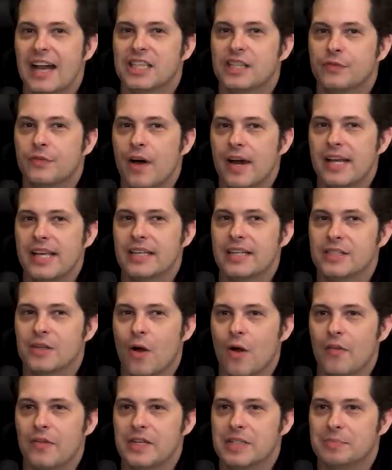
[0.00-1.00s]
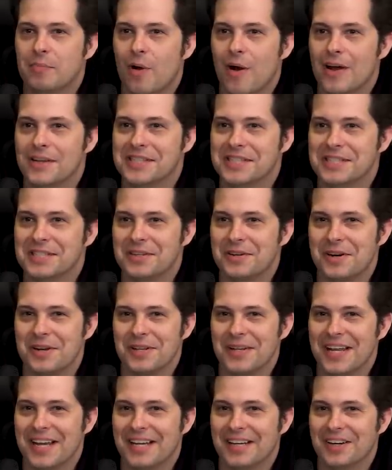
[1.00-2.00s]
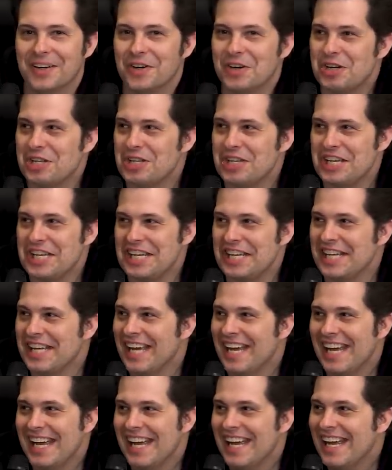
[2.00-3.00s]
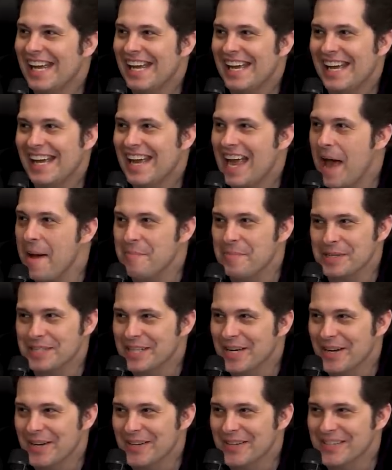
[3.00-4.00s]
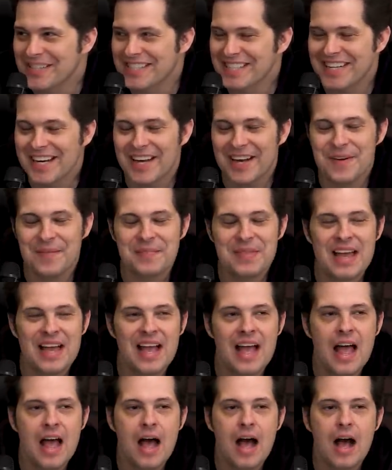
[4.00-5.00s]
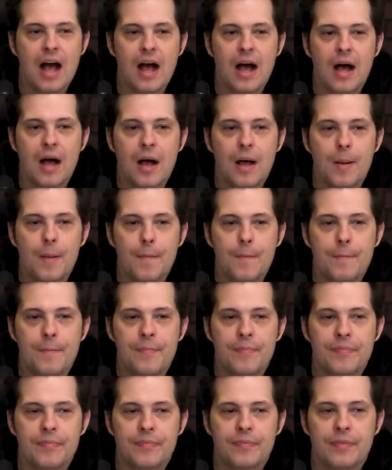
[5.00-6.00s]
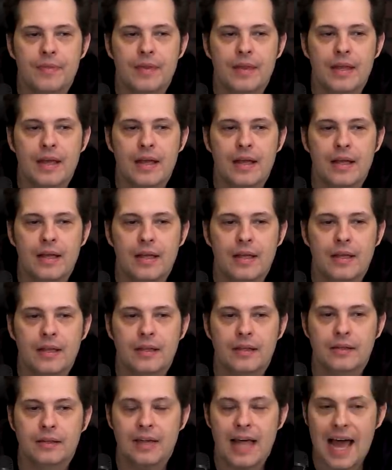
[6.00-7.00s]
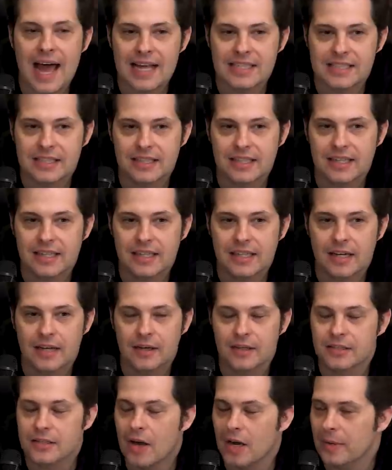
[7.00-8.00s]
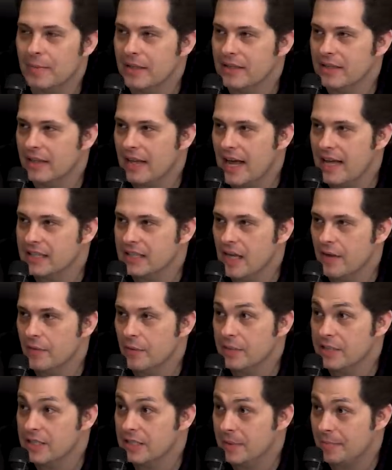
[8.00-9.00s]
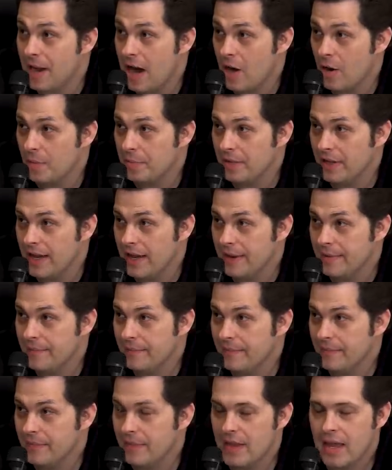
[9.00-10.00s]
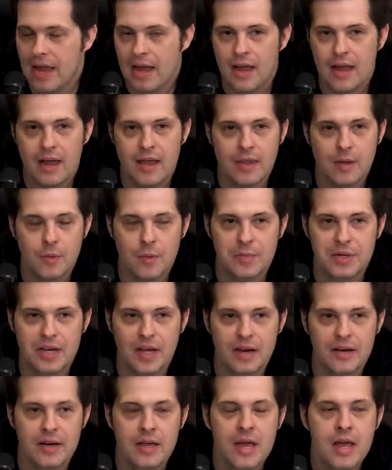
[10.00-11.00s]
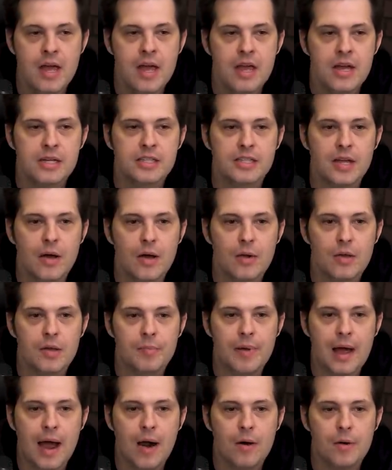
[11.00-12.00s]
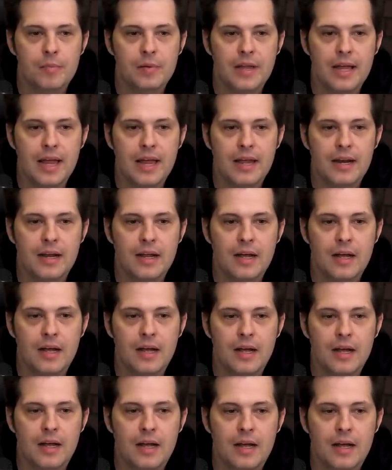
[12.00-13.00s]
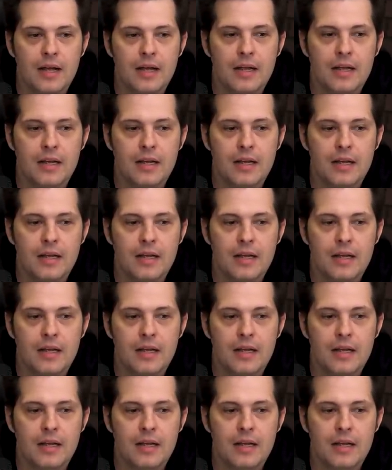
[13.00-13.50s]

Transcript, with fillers: and it's funny because all these bosses are all like early yeah episodes, you know. Um, lastly, I'm gonna talk about the last level, which is the power plant. Okay, and then we'll be done. So the power plant. Uh,